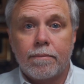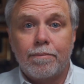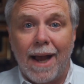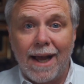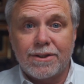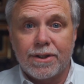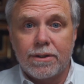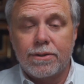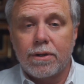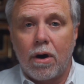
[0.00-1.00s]

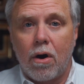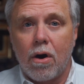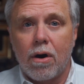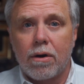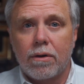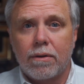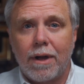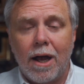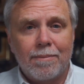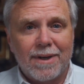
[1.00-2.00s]
Patches are
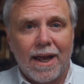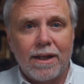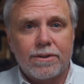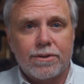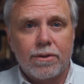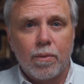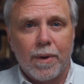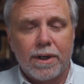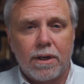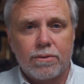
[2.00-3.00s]
updates to the
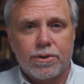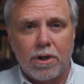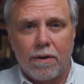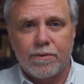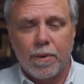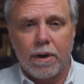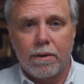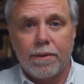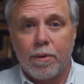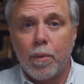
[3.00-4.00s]
Windows software or
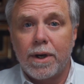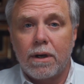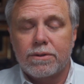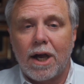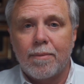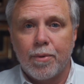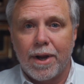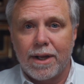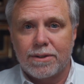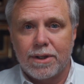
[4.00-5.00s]
to the Windows
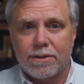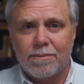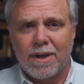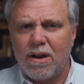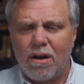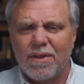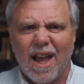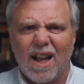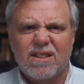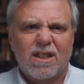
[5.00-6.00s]
operating system and all
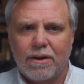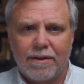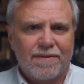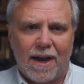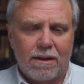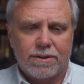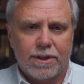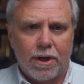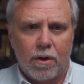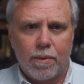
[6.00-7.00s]
the ancillary files
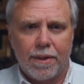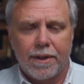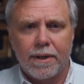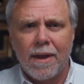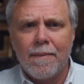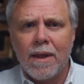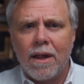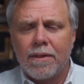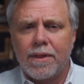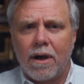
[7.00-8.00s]
that go with it.
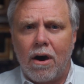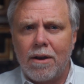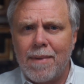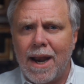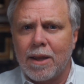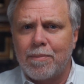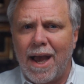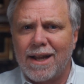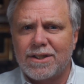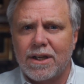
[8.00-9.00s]
The automatic
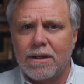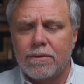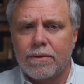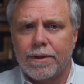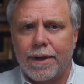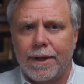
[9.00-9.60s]
patching